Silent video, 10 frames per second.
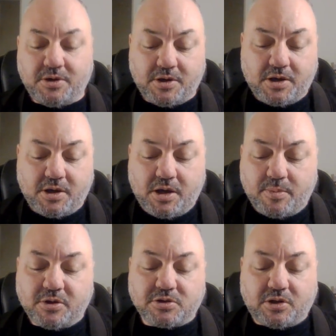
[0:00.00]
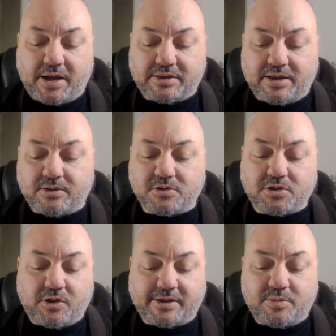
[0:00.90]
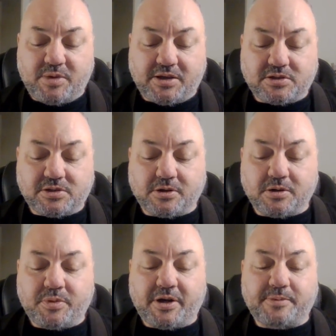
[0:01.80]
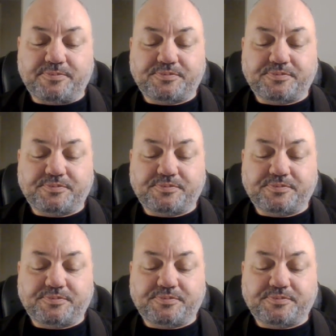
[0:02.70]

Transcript: I mean, there's a lot to be considered, but